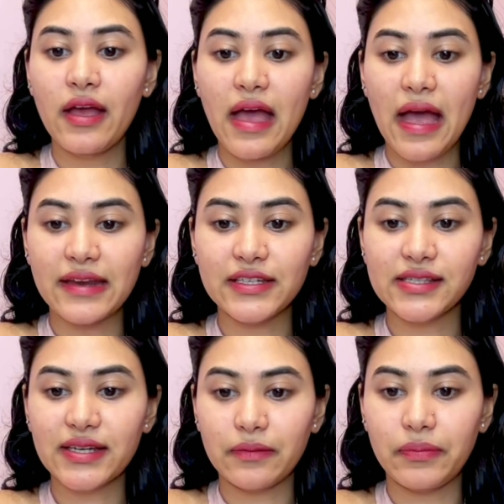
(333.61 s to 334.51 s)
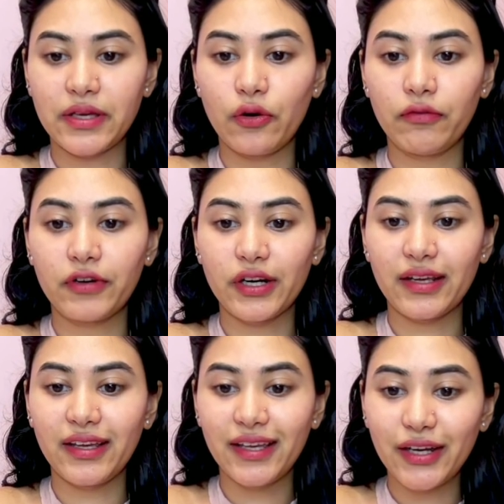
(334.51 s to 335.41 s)
end is going to be over
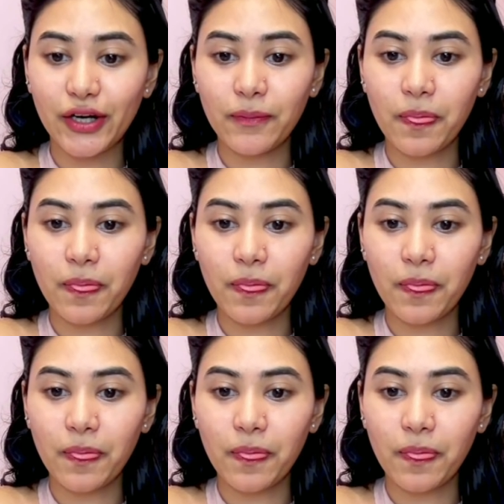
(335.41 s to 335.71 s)
here,